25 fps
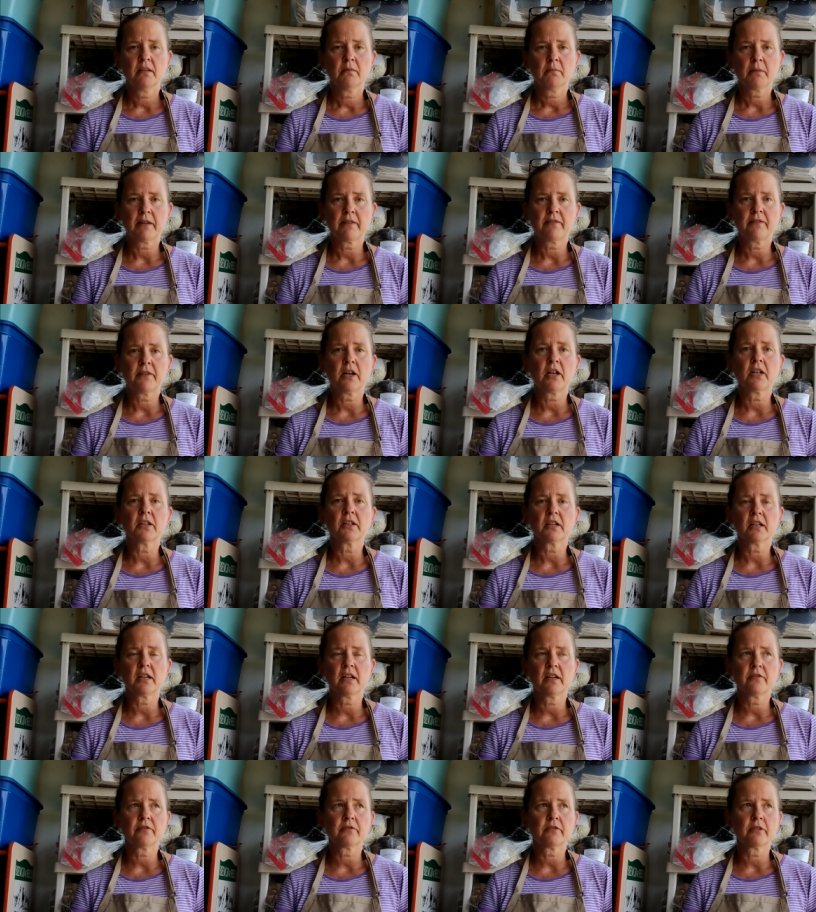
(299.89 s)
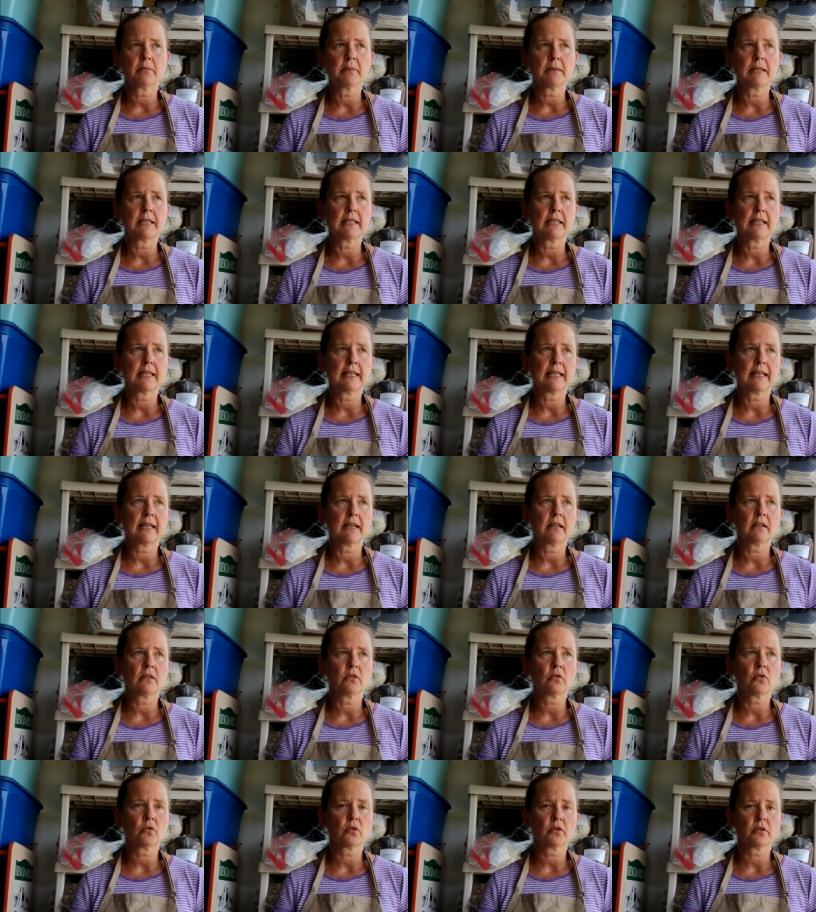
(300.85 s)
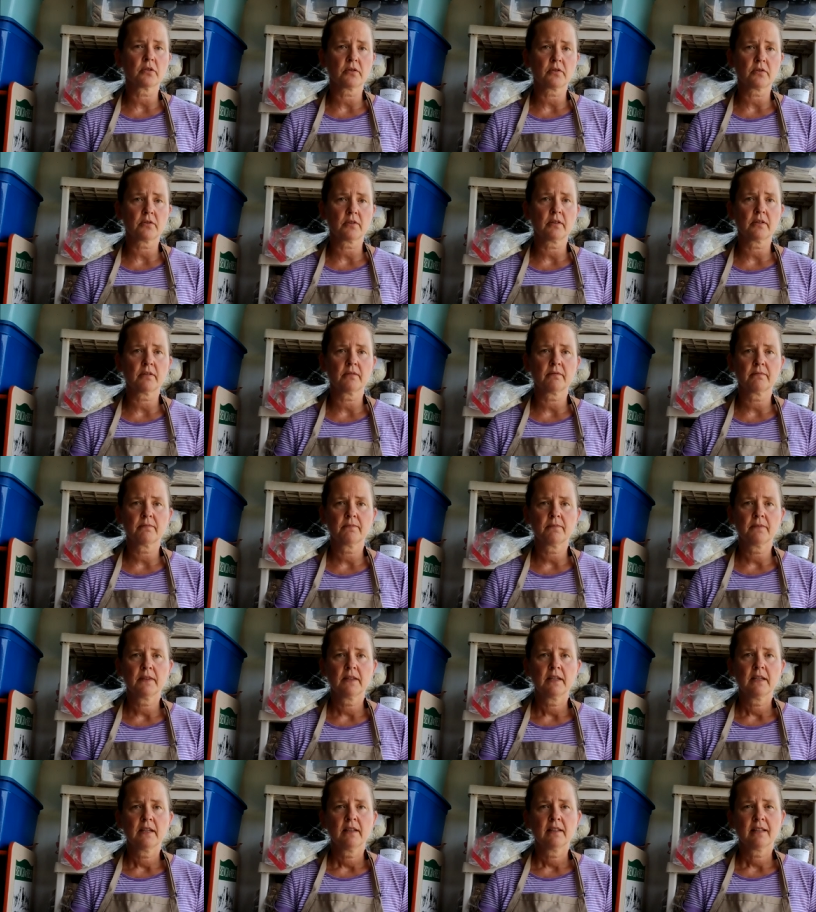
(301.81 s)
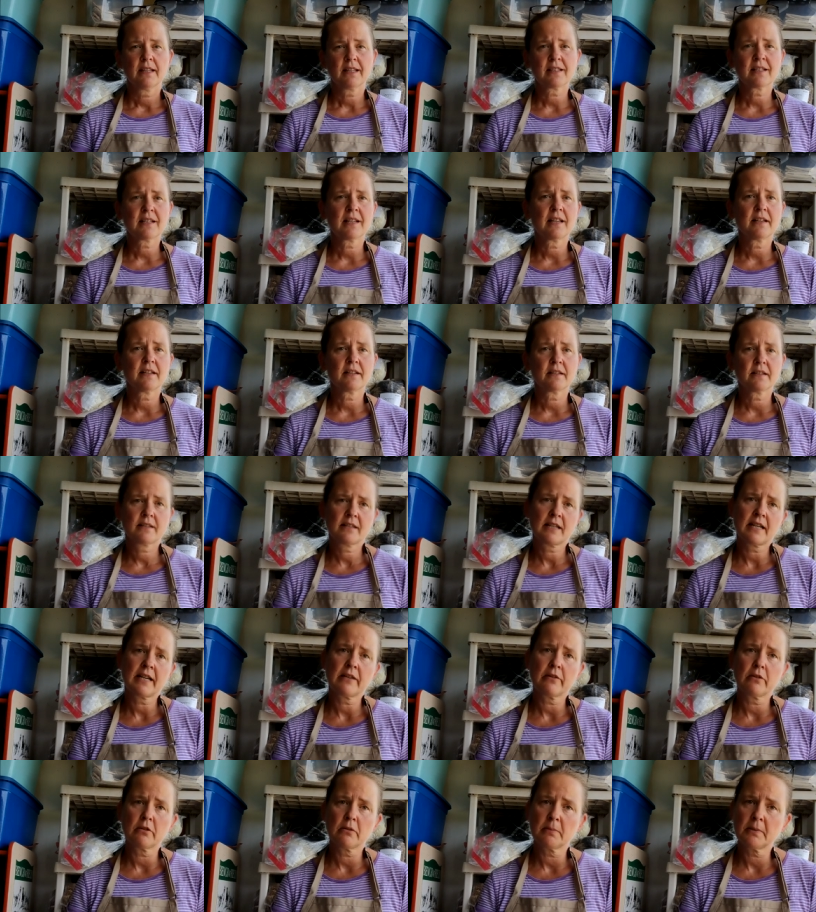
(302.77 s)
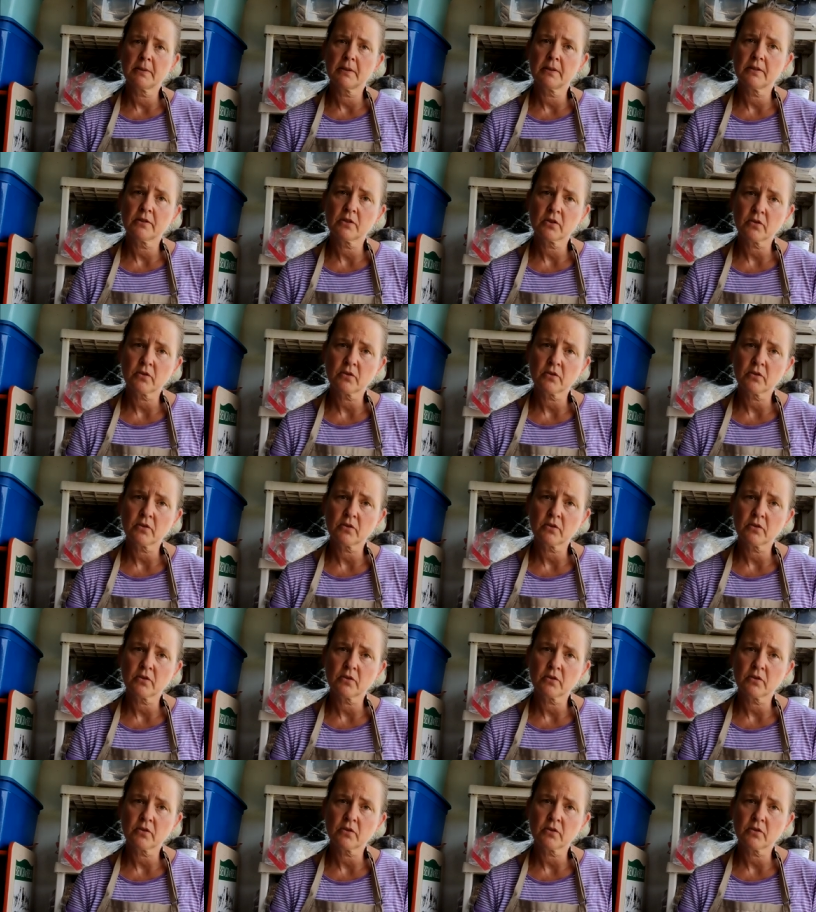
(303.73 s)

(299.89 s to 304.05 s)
By falling off, we mean they get coarser. That's not a desirable